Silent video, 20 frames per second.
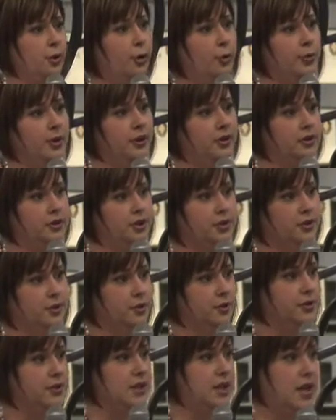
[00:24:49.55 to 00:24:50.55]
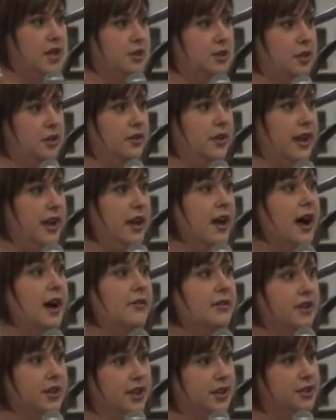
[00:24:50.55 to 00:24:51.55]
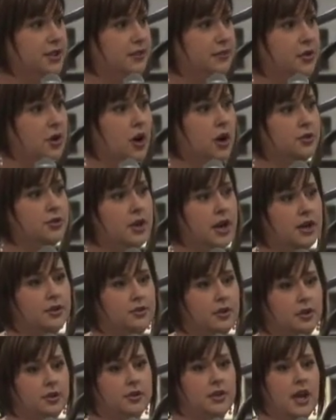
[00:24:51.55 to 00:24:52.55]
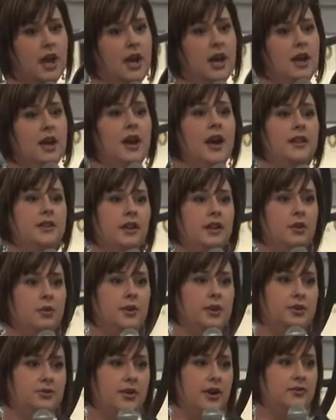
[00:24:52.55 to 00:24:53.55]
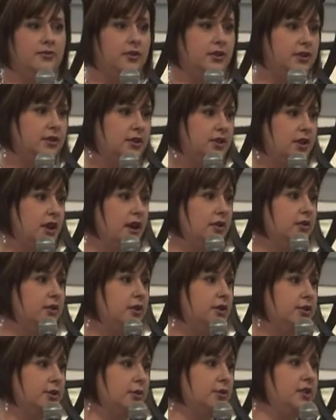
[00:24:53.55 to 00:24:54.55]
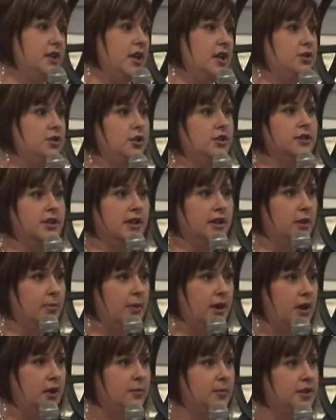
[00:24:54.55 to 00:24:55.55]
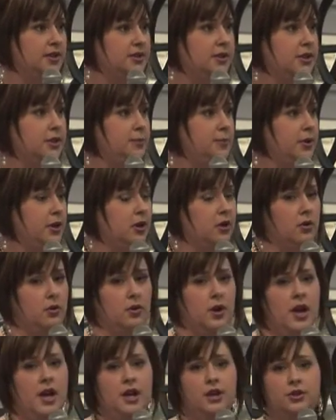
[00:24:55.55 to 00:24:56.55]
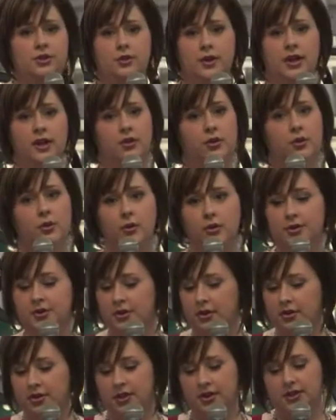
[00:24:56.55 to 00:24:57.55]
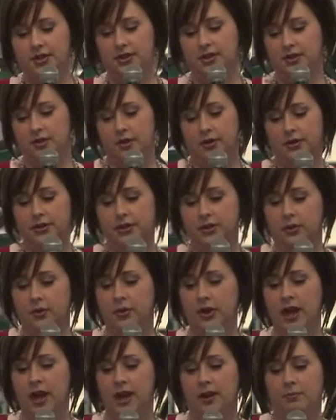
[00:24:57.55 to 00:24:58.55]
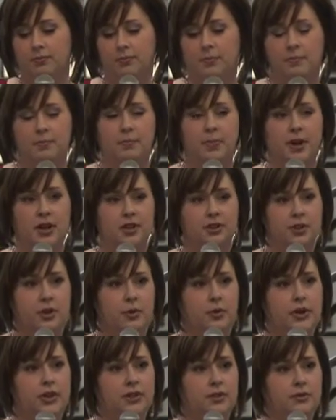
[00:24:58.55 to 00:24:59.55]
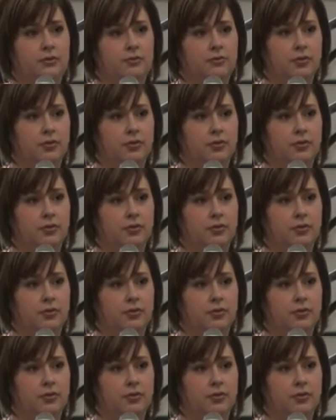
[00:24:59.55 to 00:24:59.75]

Home Builders Association. They have a list of contractors, and then always reference to other associations like the Better Business Bureau. Doing Google searches is also okay, but it's always